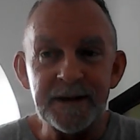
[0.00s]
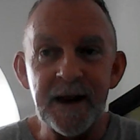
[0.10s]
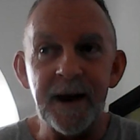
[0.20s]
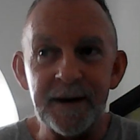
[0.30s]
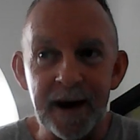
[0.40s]

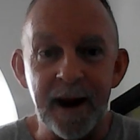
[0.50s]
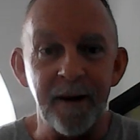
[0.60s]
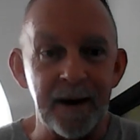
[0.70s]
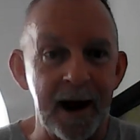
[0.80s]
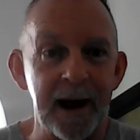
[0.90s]
sat
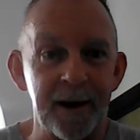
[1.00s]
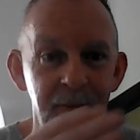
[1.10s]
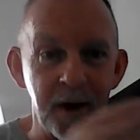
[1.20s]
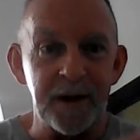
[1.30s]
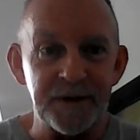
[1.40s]
down, I had
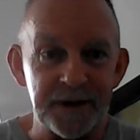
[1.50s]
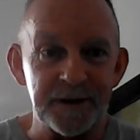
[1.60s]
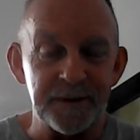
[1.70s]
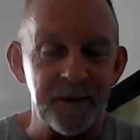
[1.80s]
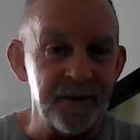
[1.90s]
watched
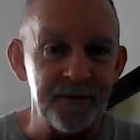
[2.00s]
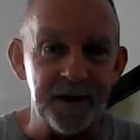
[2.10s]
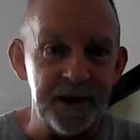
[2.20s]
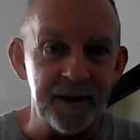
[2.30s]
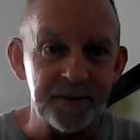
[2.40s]
this
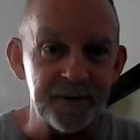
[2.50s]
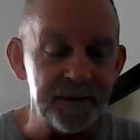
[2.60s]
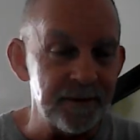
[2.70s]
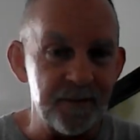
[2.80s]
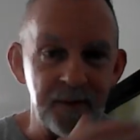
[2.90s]
movie
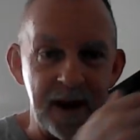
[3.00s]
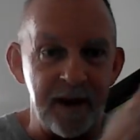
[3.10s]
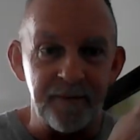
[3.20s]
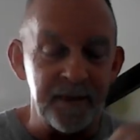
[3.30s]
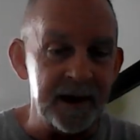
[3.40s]

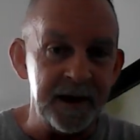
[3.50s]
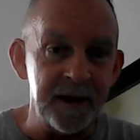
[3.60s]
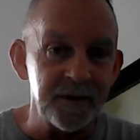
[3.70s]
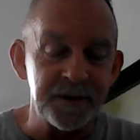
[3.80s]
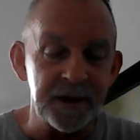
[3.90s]
however many
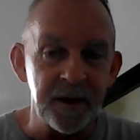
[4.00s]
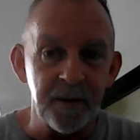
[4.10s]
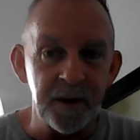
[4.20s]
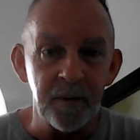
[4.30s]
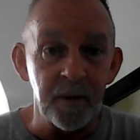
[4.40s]
years
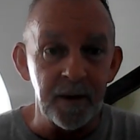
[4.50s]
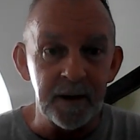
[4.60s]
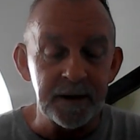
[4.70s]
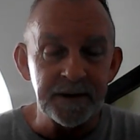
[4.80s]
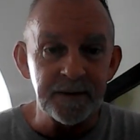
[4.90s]
ago it
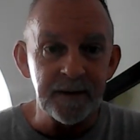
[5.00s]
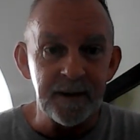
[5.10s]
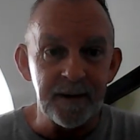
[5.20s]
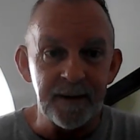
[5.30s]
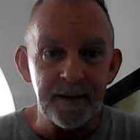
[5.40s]
was.
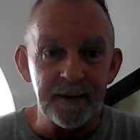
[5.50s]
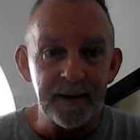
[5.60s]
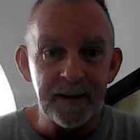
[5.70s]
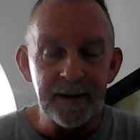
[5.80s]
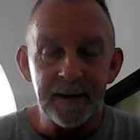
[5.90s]
Uh,
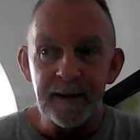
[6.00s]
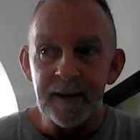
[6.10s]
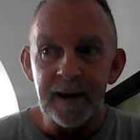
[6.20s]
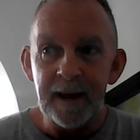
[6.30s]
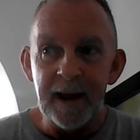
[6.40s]

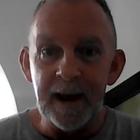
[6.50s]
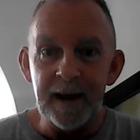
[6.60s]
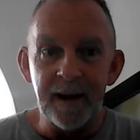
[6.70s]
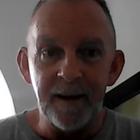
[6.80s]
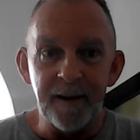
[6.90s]

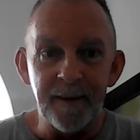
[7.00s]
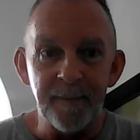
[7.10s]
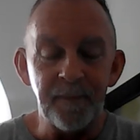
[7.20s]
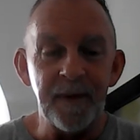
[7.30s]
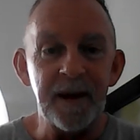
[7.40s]
and uh,
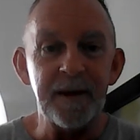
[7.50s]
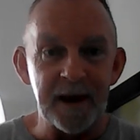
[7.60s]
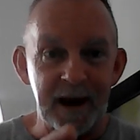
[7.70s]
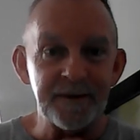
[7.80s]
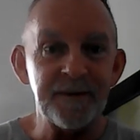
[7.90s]
it,
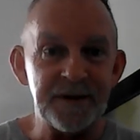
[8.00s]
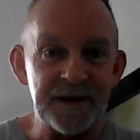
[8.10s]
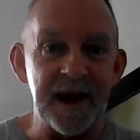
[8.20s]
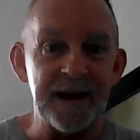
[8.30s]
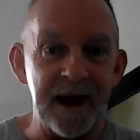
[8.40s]
I
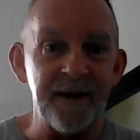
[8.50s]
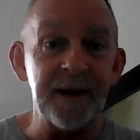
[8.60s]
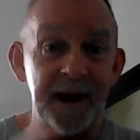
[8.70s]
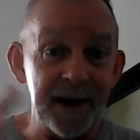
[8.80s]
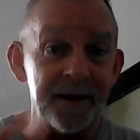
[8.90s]
sat down
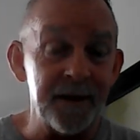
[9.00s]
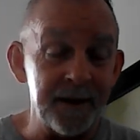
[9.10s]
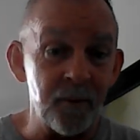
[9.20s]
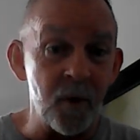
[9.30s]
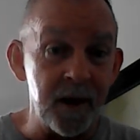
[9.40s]
again
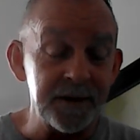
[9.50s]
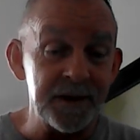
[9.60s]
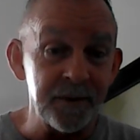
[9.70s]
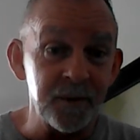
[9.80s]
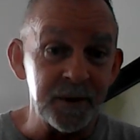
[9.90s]
and
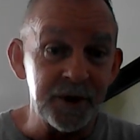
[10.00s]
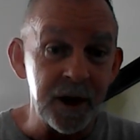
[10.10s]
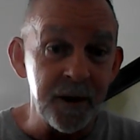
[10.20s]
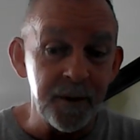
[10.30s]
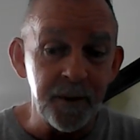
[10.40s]
watched it with
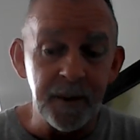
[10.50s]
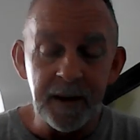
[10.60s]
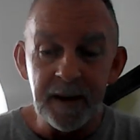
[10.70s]
Joe.